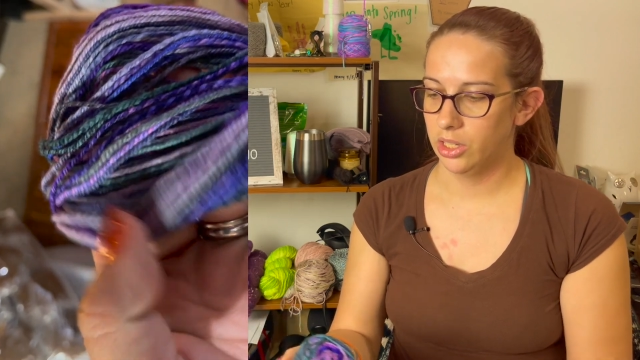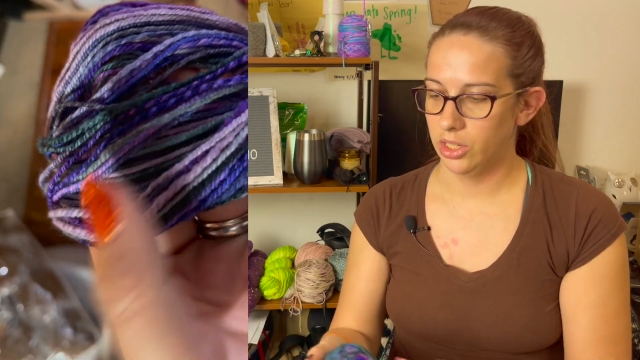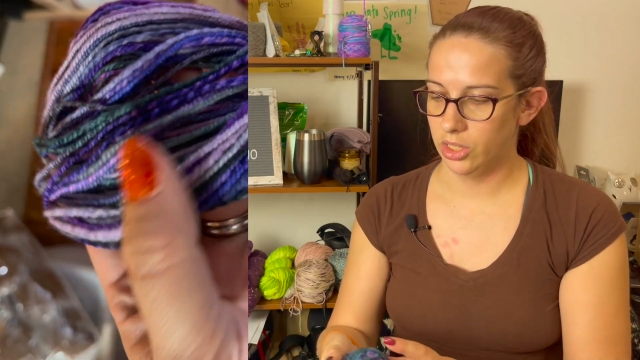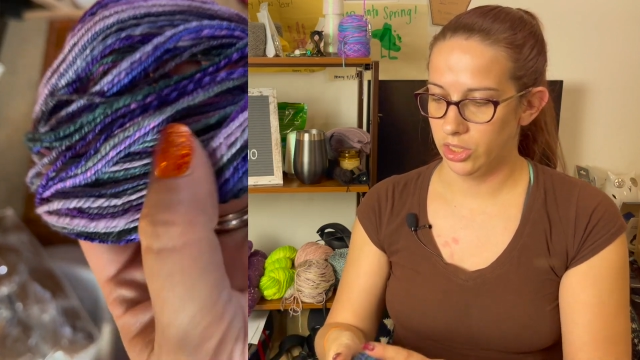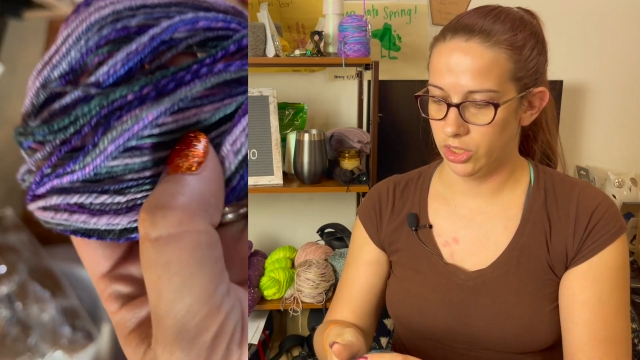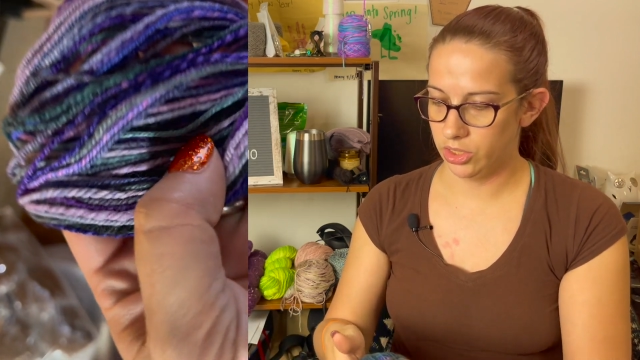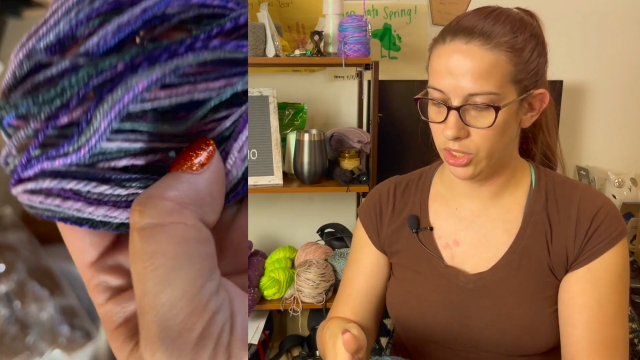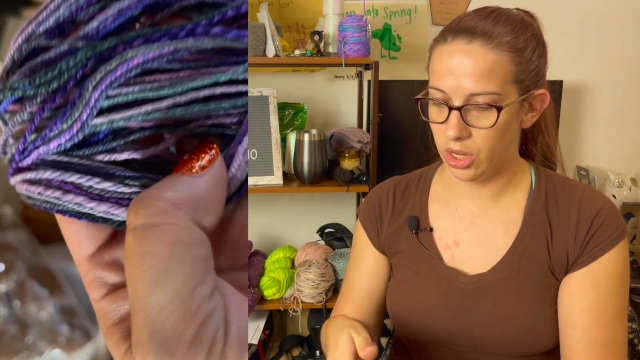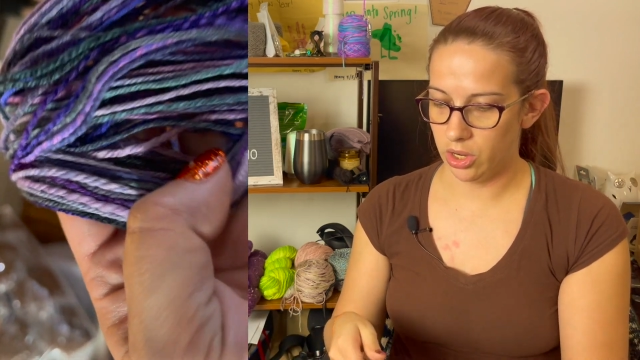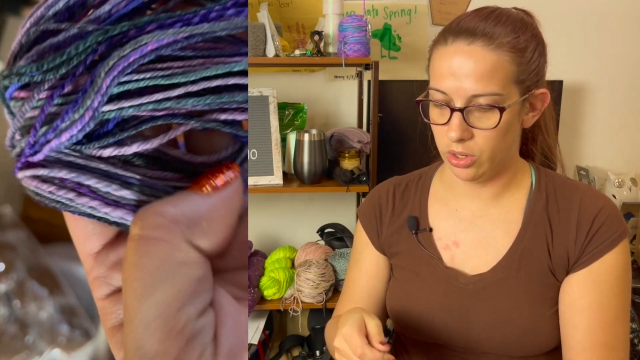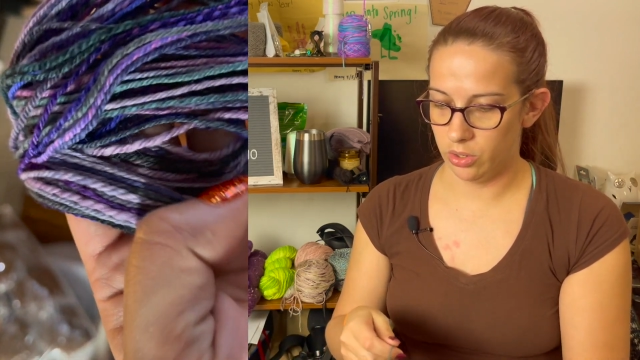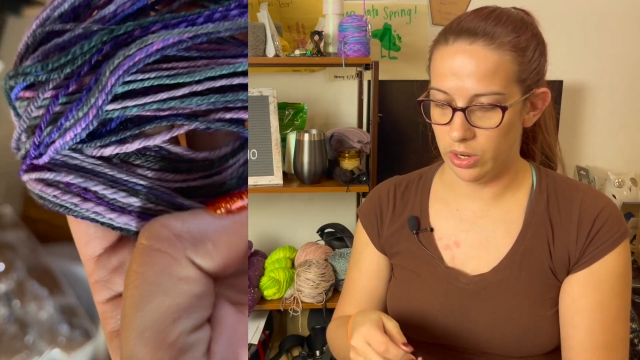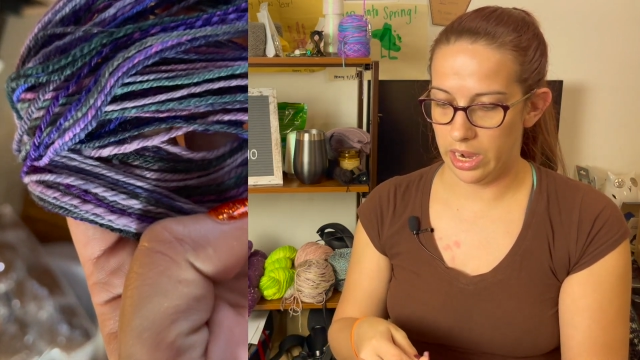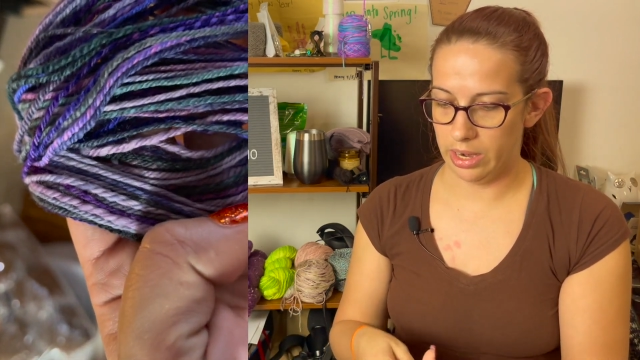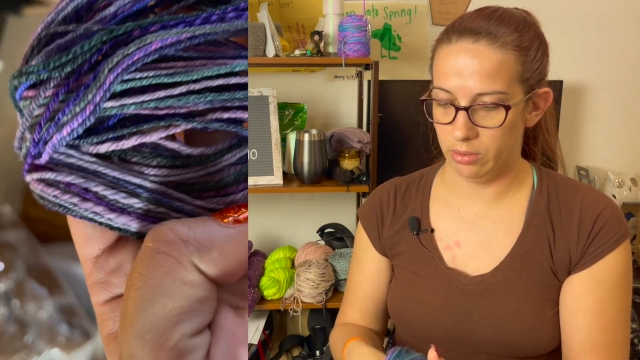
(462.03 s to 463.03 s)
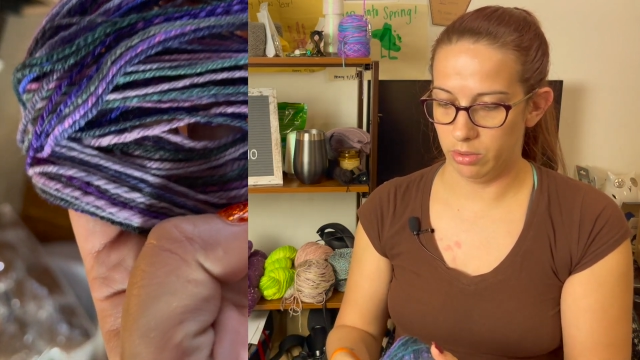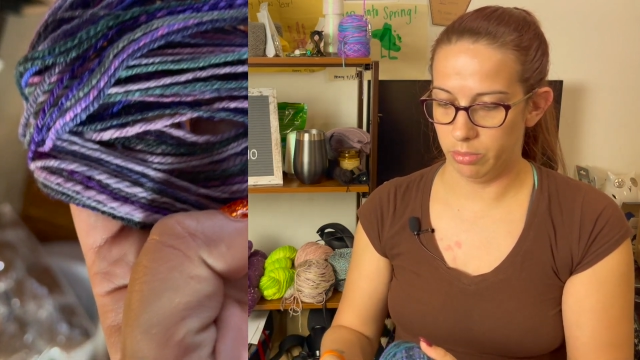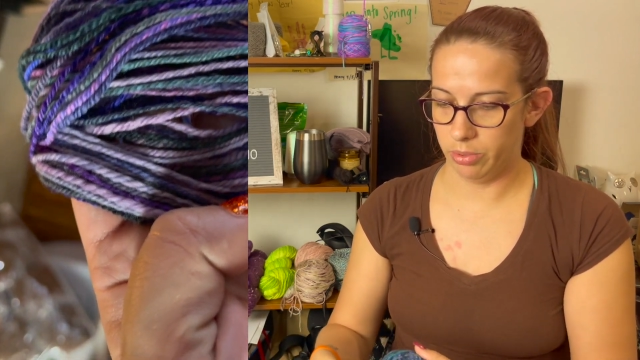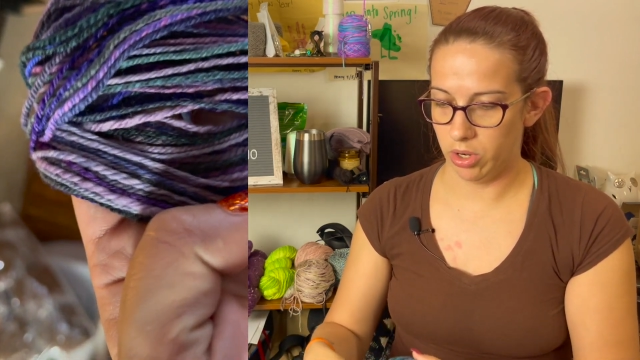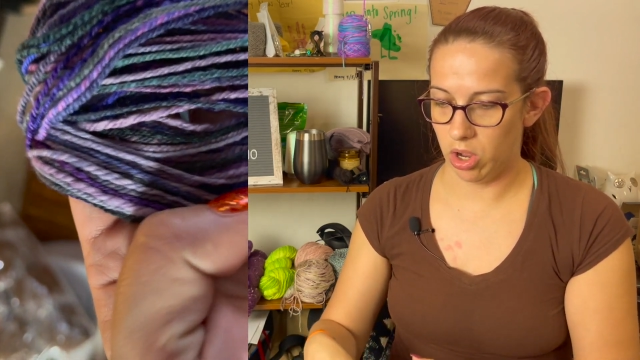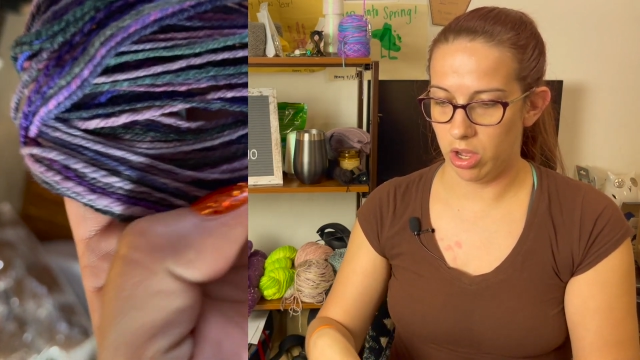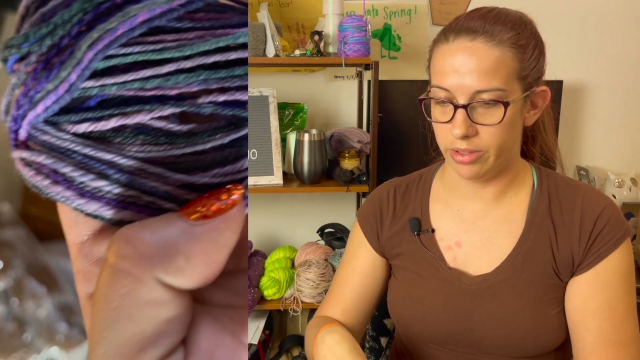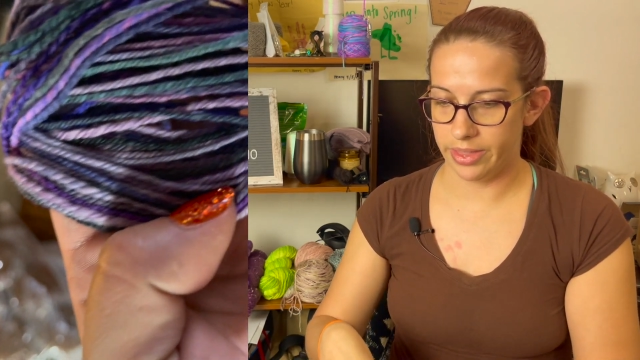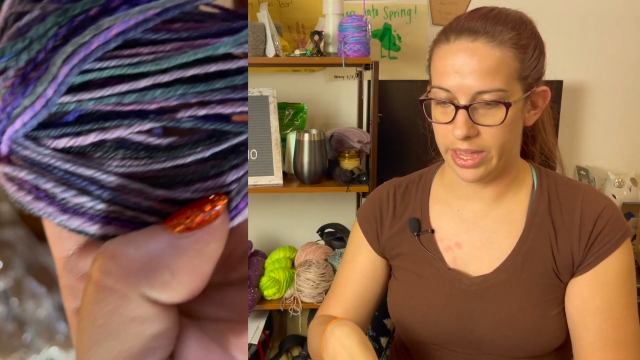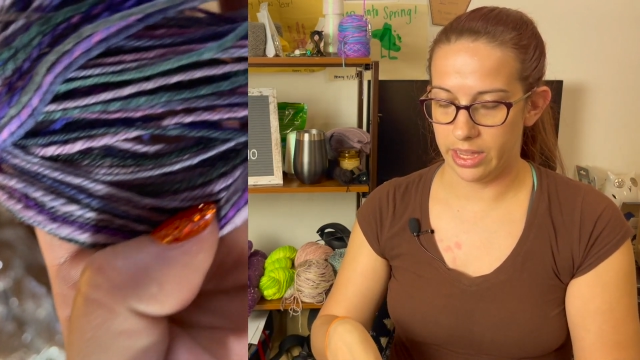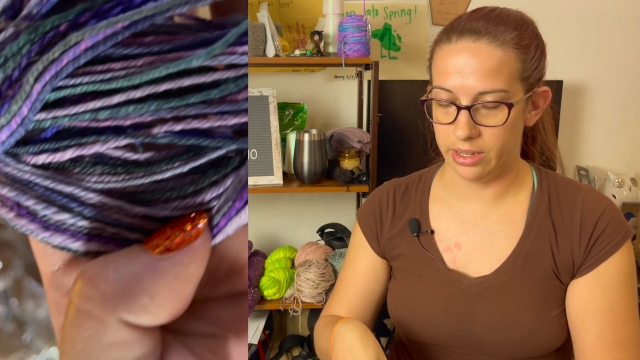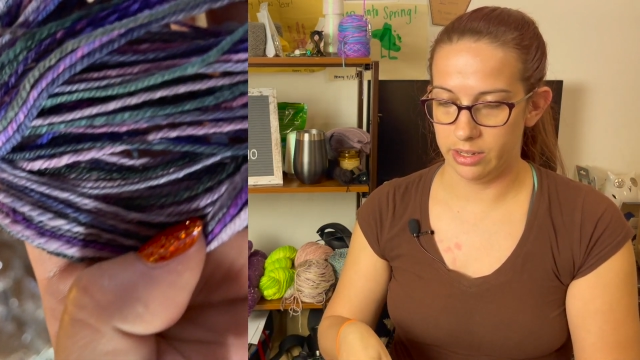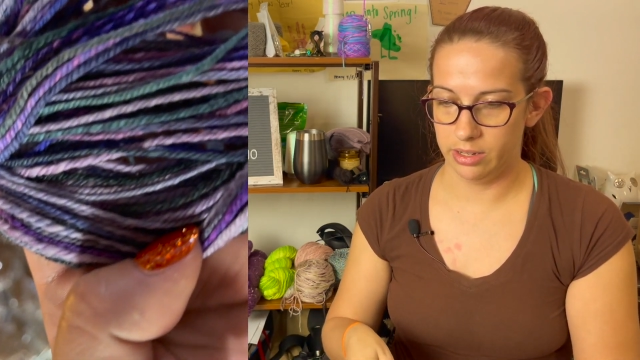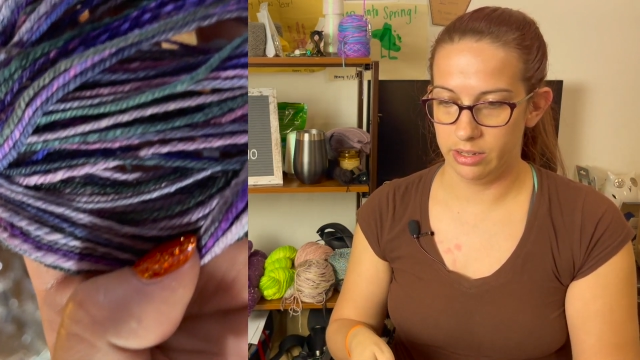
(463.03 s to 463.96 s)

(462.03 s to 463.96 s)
So I will put all that